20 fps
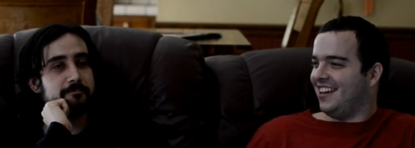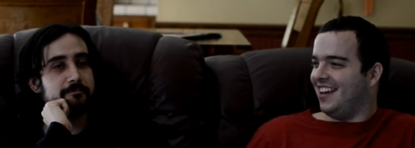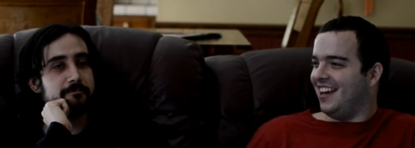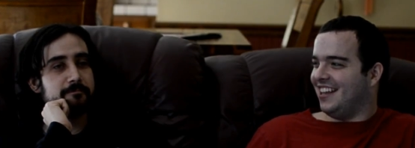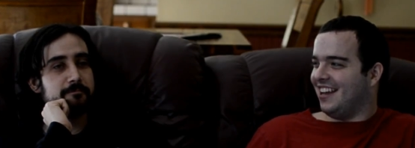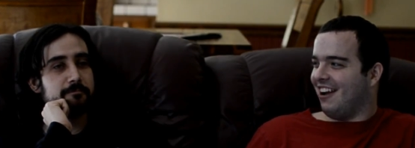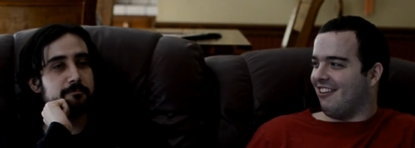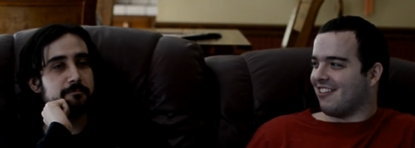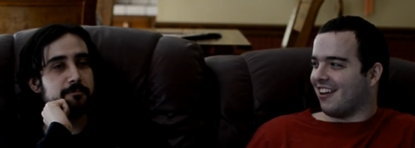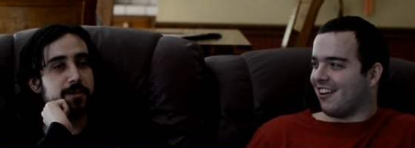
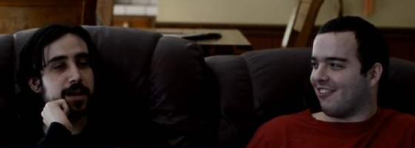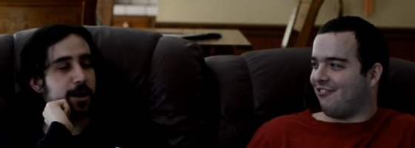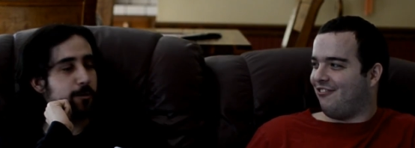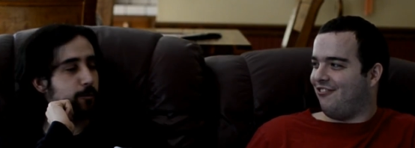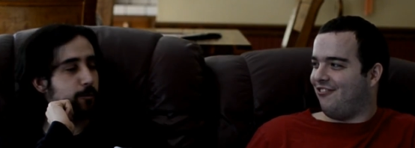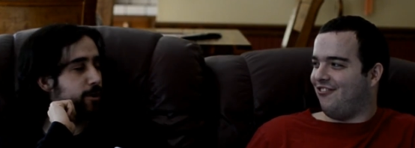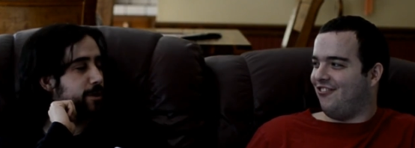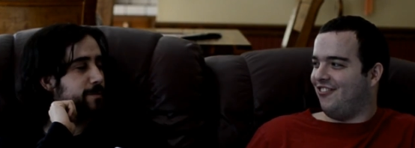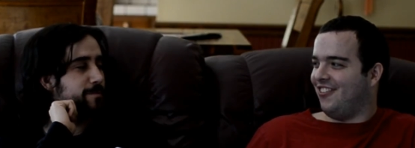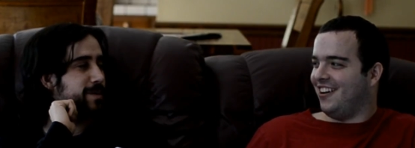Speaker 1: And I was like,
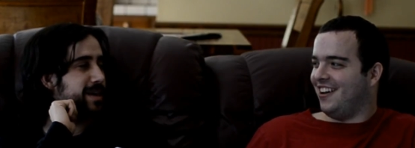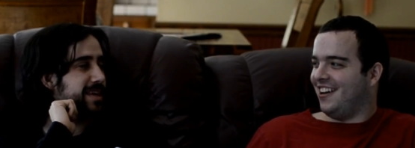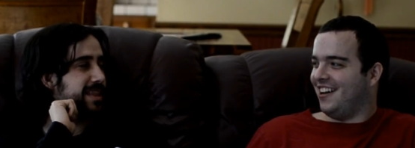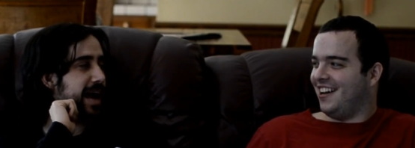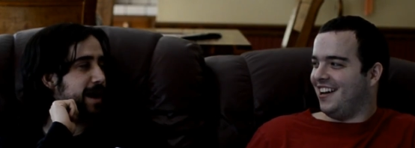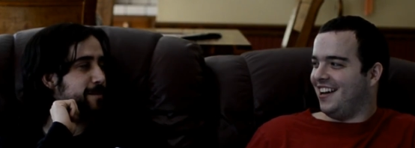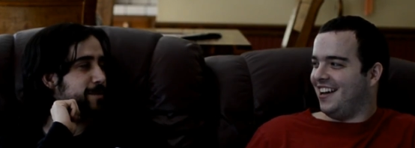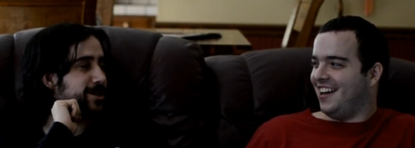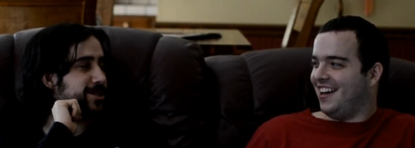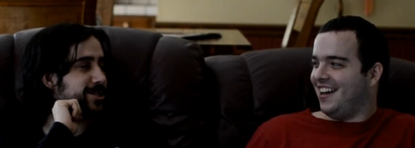
Speaker 2: it wouldn't be
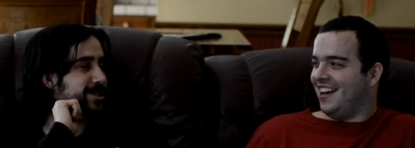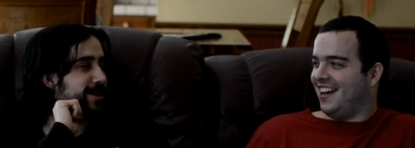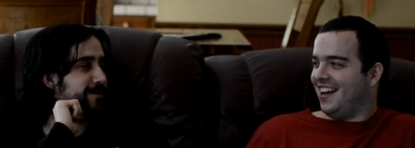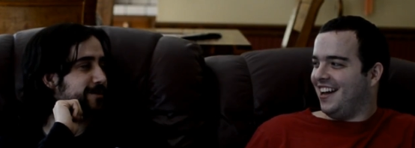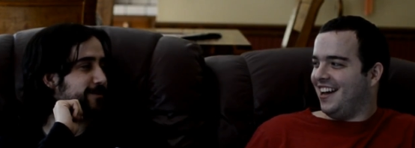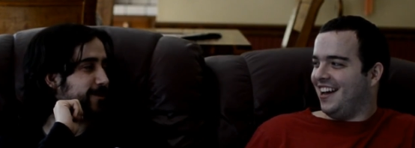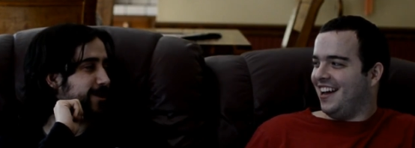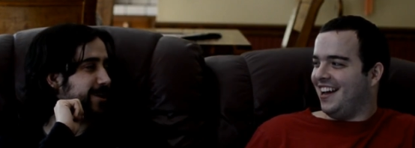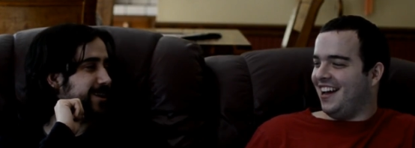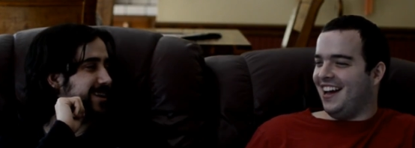that much
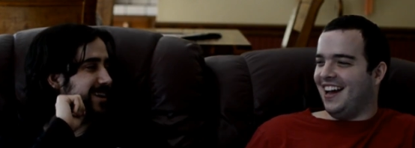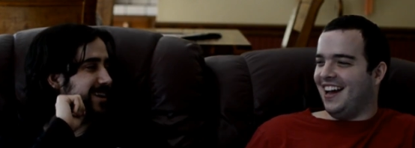different.